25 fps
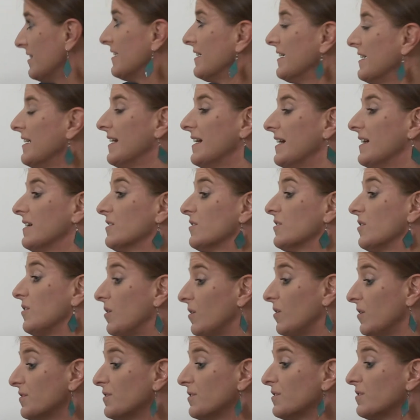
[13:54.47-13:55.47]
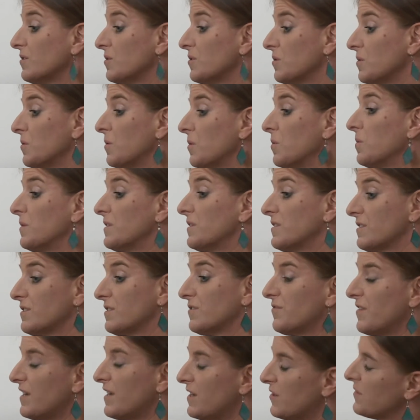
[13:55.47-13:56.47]
And also, which is a
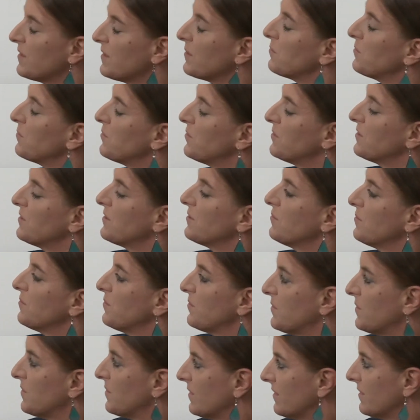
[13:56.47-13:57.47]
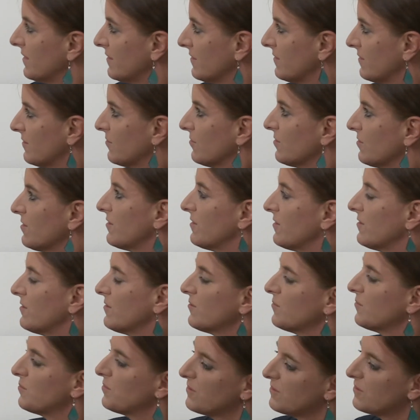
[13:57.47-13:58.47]
very important point, social
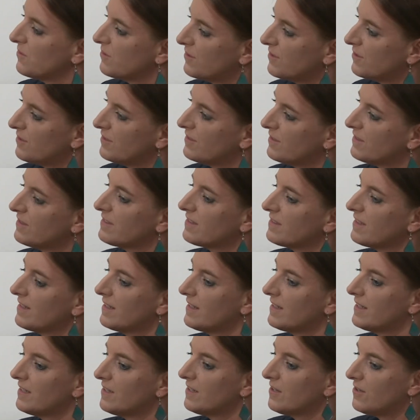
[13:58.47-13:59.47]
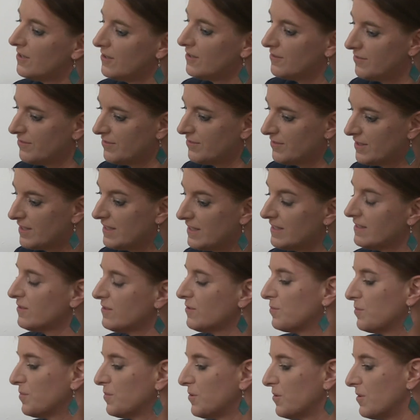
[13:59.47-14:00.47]
entrepreneurs offer and
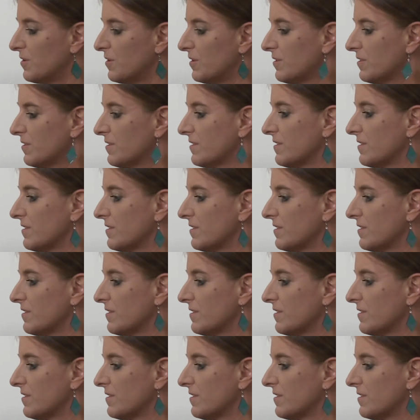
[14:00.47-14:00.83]
support